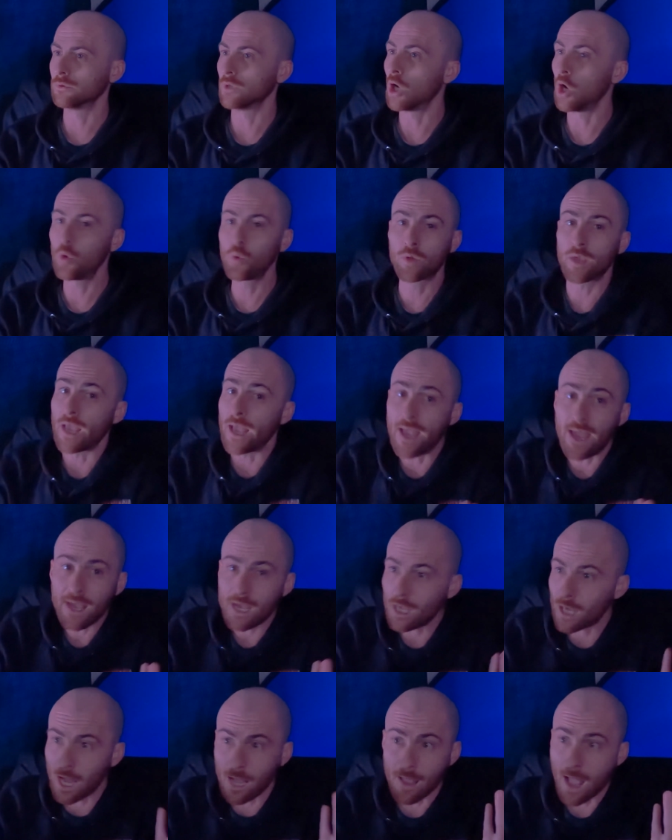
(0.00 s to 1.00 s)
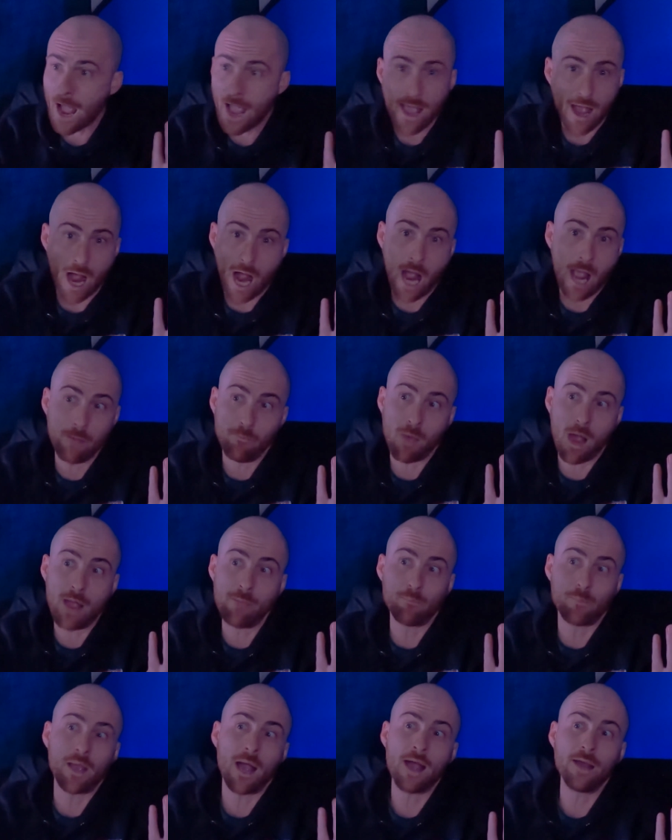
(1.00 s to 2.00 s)
Okay, I, I, I'm,
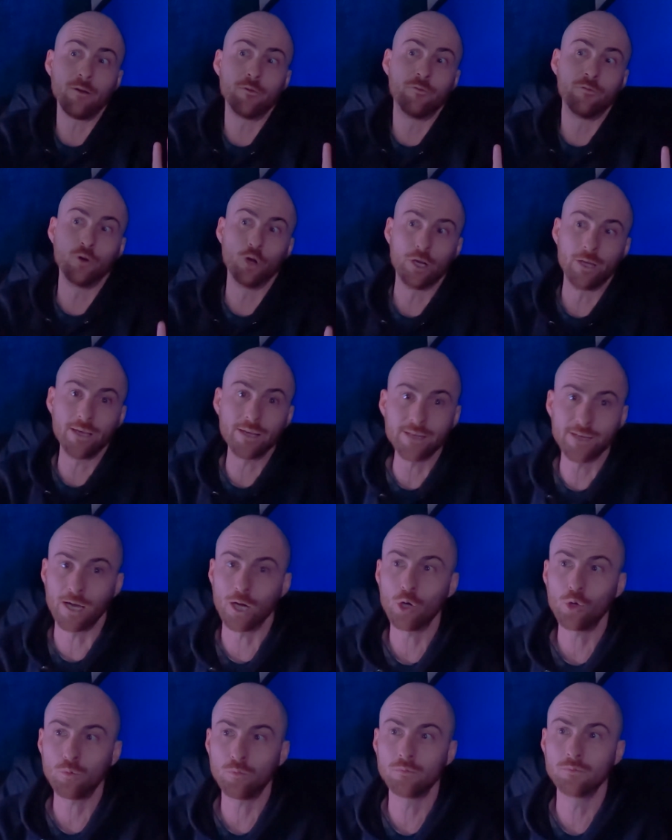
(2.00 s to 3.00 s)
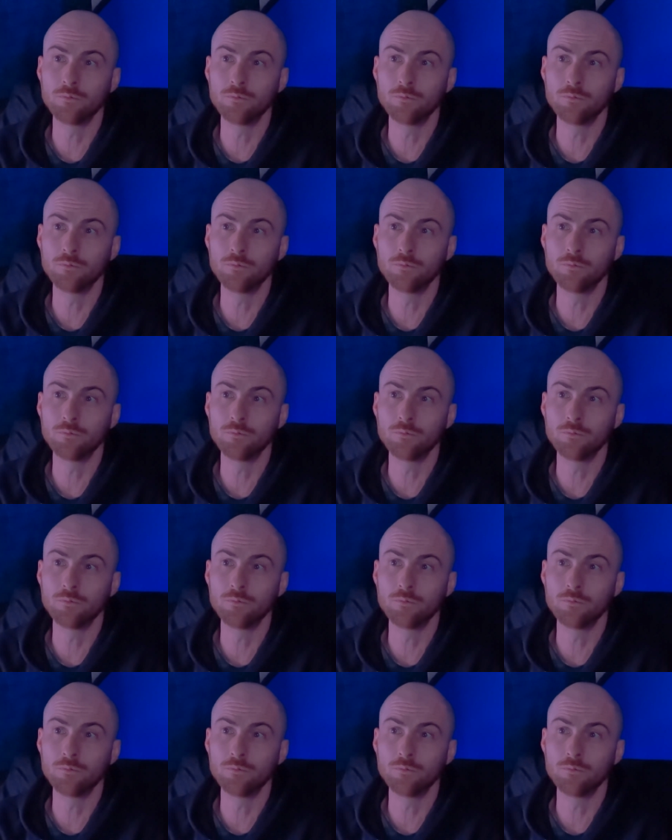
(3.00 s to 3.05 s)
I'm kind of fully in now.